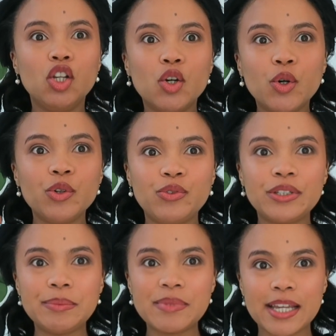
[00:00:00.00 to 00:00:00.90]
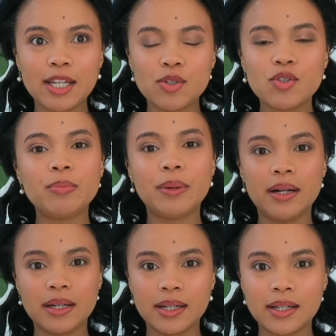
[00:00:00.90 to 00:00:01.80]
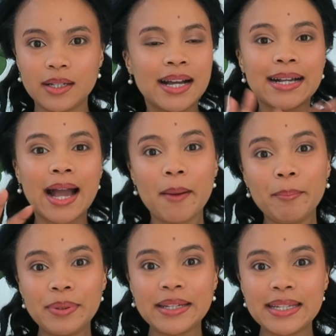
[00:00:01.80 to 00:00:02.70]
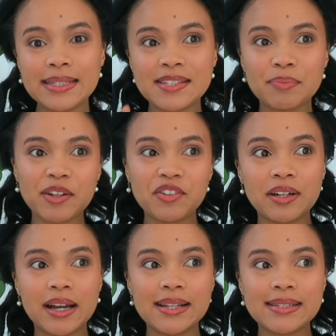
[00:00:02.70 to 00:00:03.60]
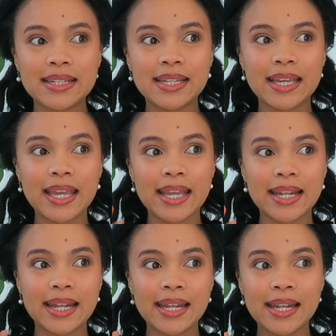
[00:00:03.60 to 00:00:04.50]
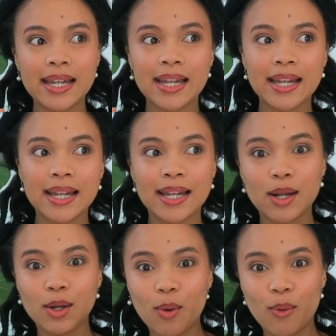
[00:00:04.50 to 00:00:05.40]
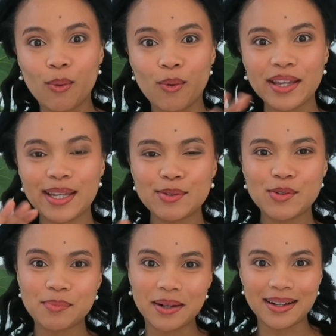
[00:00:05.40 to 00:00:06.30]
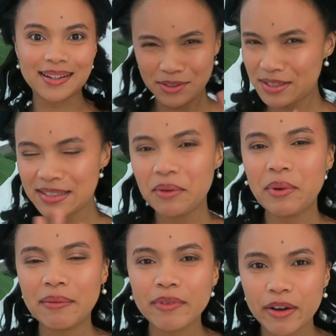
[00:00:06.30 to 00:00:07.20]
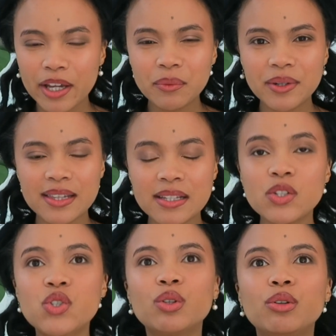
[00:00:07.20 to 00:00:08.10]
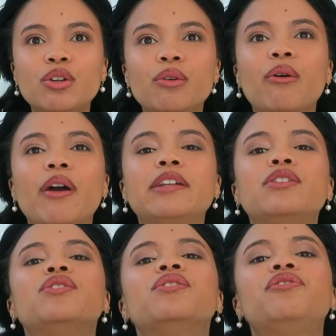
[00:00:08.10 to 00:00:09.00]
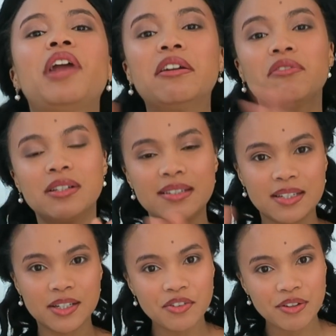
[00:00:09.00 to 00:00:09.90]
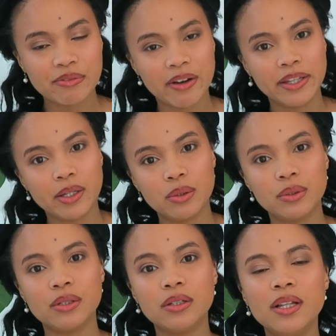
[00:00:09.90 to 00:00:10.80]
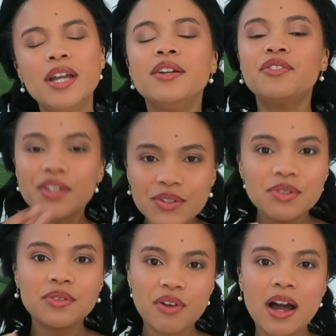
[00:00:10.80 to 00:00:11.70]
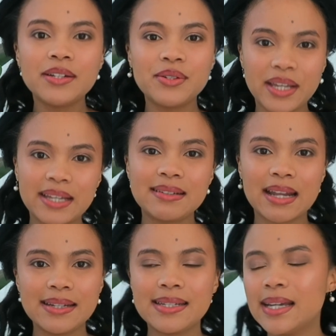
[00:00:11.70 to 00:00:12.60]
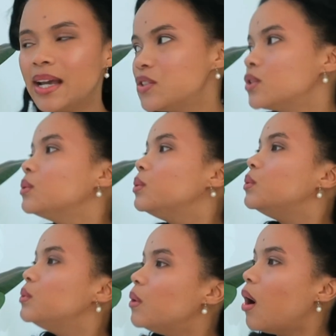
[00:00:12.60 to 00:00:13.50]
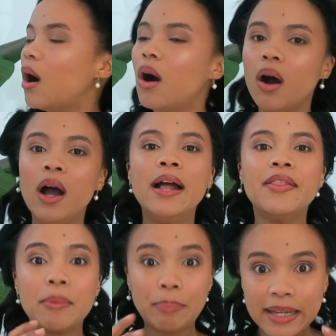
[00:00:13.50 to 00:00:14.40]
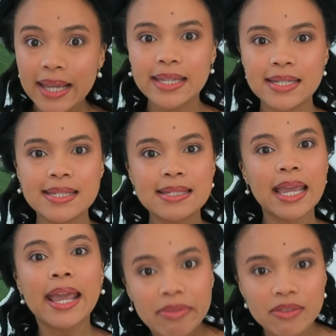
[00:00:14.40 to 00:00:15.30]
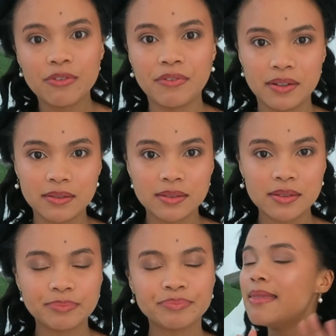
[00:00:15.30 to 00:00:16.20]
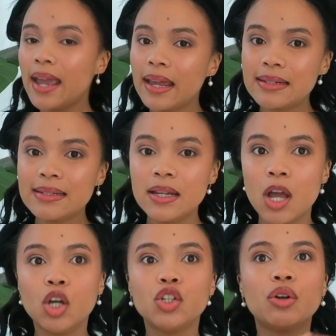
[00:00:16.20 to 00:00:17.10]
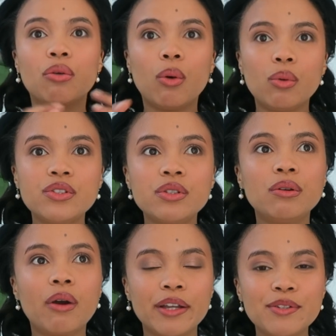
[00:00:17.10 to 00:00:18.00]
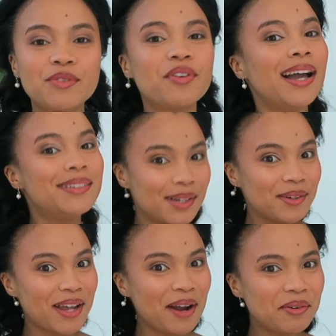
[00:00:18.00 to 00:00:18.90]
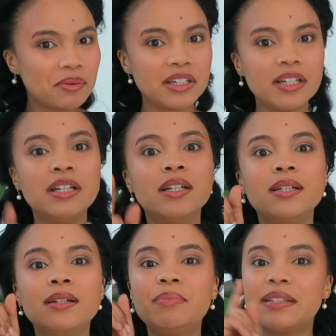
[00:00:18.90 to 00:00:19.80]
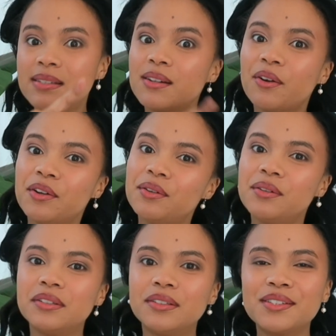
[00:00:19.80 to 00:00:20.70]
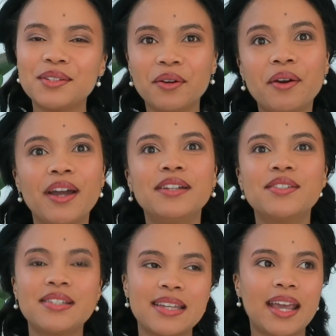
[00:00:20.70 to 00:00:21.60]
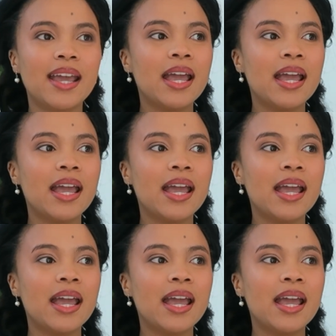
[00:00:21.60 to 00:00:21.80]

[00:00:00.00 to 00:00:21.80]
law firms in Dubai, companies specializing in law in Dubai. You see where I'm going with this? So you're going to do general searches via Google just to try to get an idea as to who are the players in the field. Then you're also going to try to go narrower, but still on Google. So you're going to say